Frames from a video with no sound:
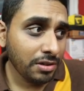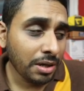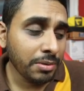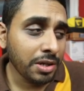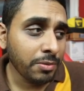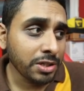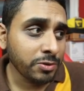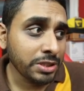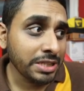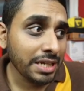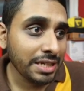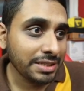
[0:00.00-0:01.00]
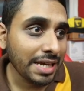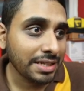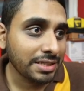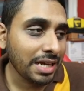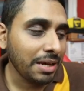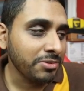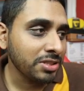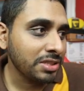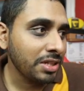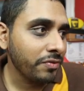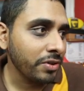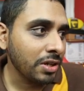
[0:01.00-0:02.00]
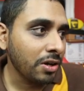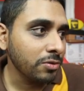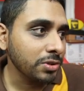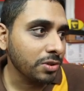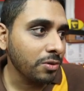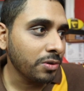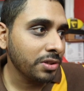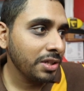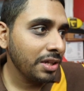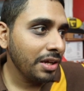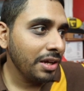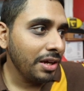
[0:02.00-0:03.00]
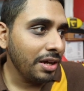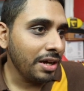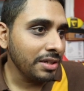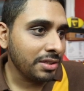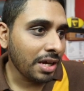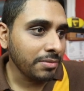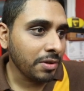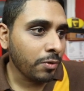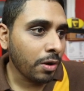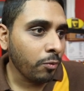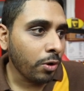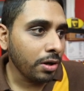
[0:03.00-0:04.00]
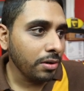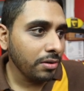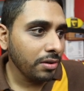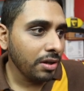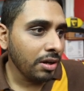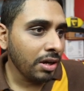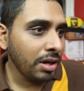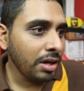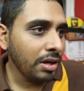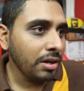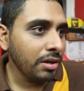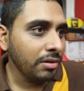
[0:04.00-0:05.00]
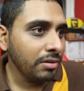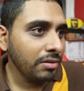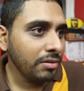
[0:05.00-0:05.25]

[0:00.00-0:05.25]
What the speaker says: I mean, the margin was the exact same, just different goals scored. Southampton 1-1.